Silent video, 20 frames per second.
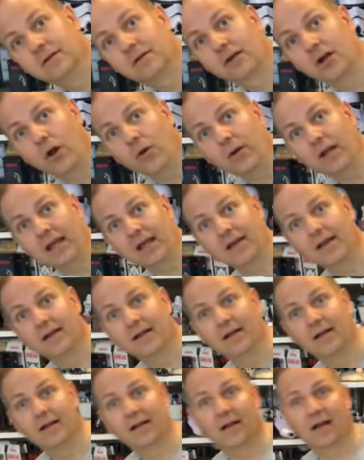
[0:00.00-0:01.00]
Cody,
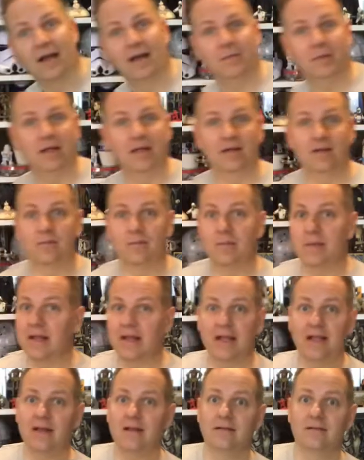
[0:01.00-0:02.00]
I mean, the
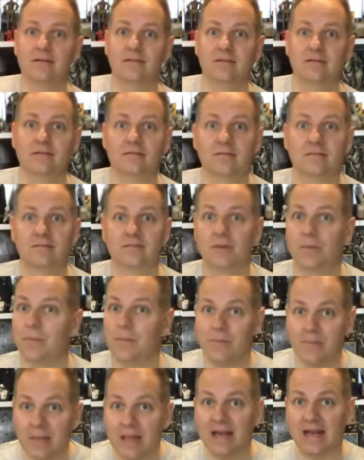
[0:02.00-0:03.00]
minute the
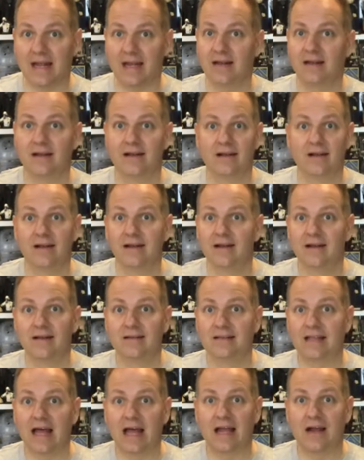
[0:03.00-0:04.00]
minute
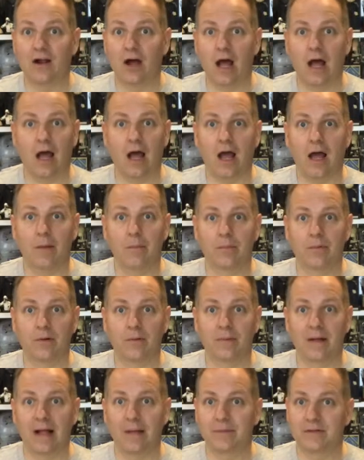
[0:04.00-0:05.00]
that uh, Emperor
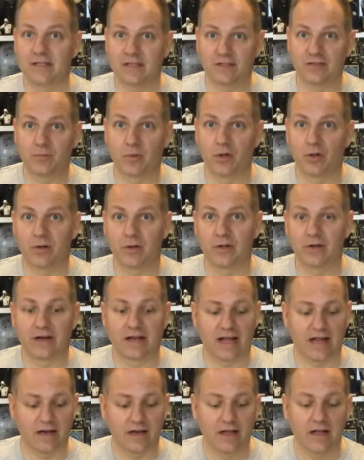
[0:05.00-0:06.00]
Palpatine, spoiler alert
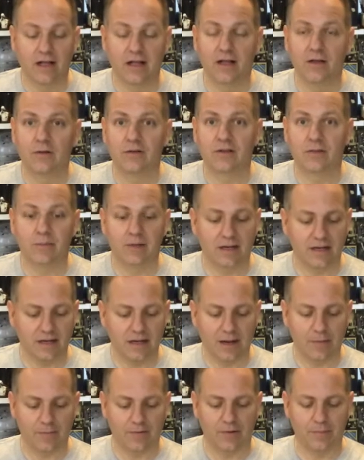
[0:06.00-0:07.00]
again, the minute
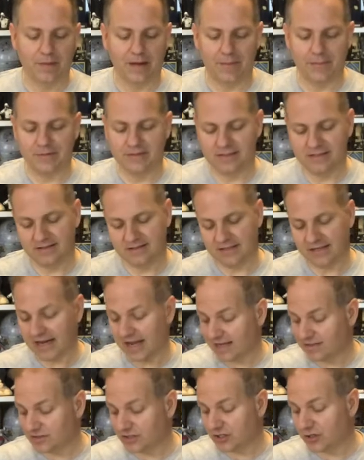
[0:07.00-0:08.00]
Emperor Palpatine said
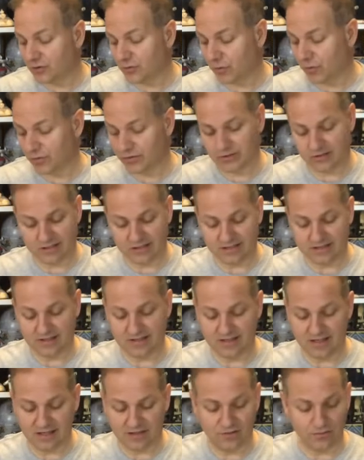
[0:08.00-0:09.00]
execute Order
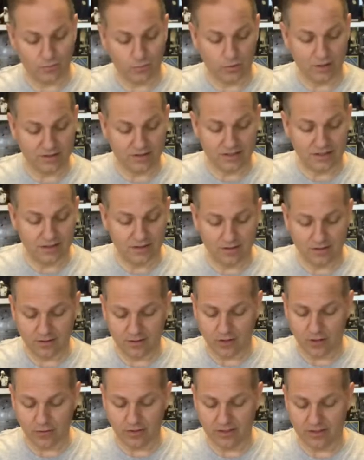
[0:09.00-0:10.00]
66, what did
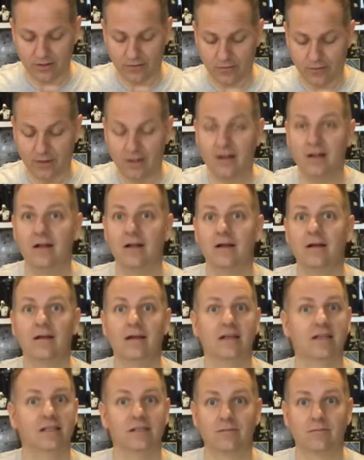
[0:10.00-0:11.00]
Cody do?
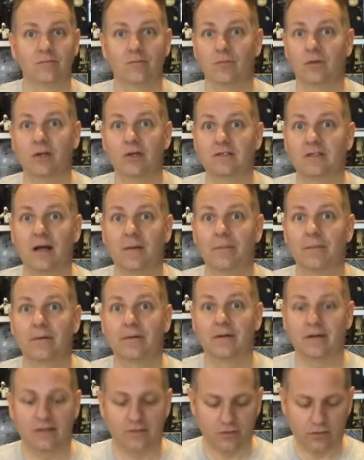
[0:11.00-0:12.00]
He just looked up.
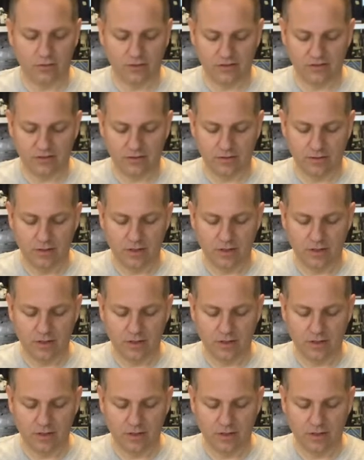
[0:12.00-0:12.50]
he told his